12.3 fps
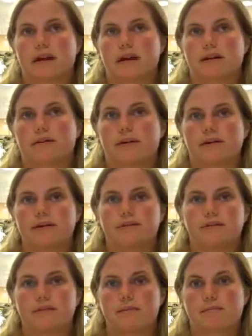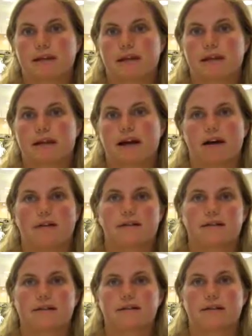are going to complete a health
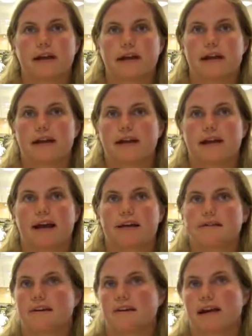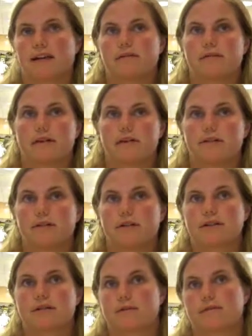survey and ask a lot of
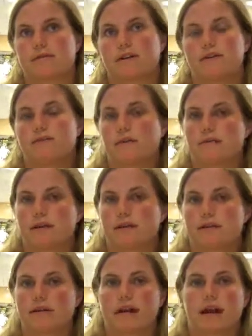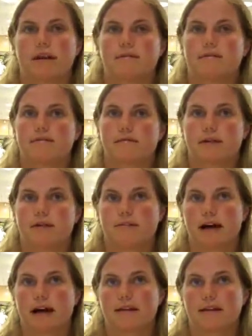village women and
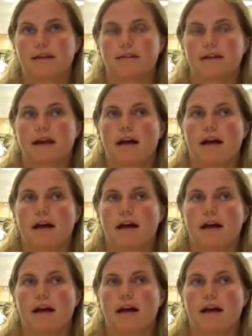fathers